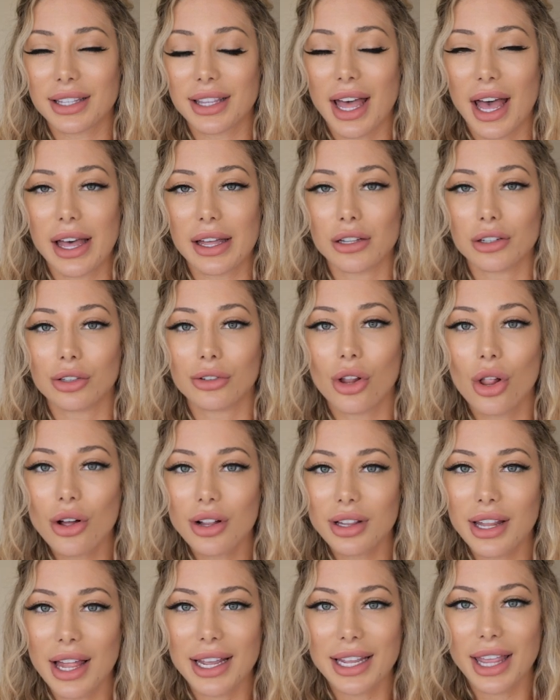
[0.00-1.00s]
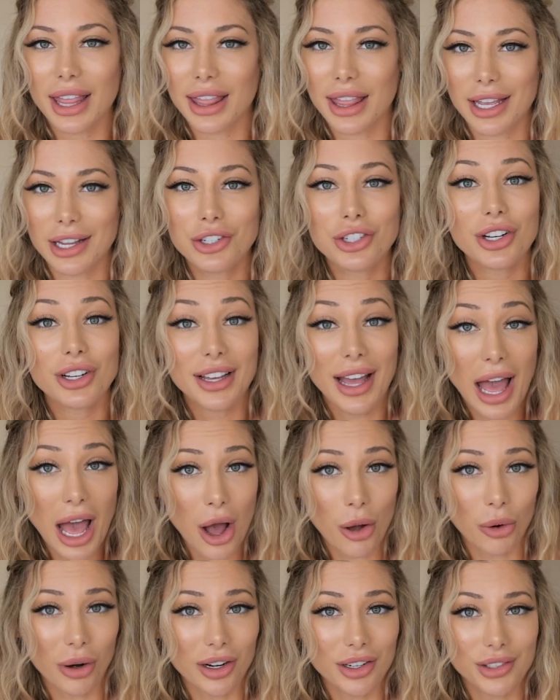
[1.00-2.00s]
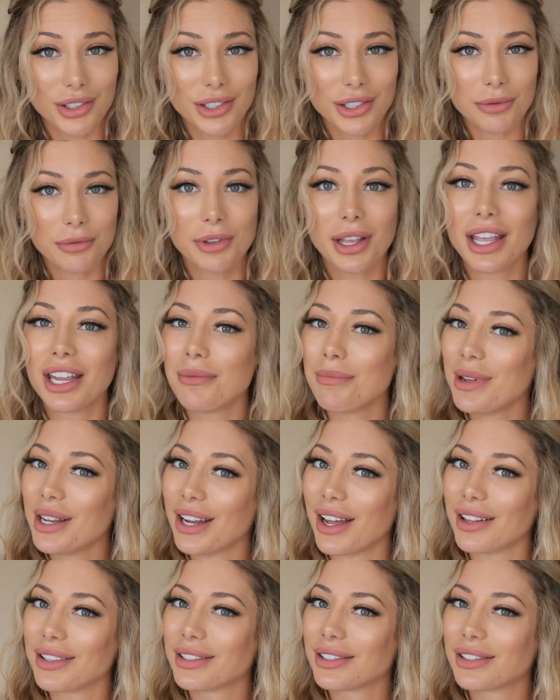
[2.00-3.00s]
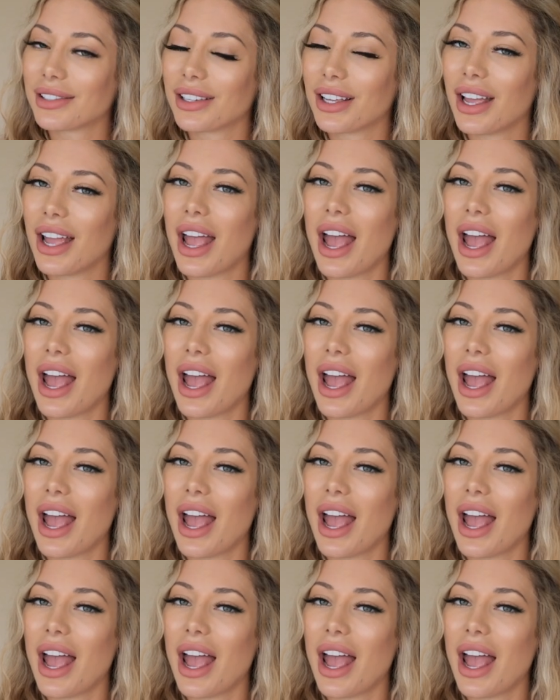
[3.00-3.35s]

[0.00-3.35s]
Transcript: that look like they took hours in minutes.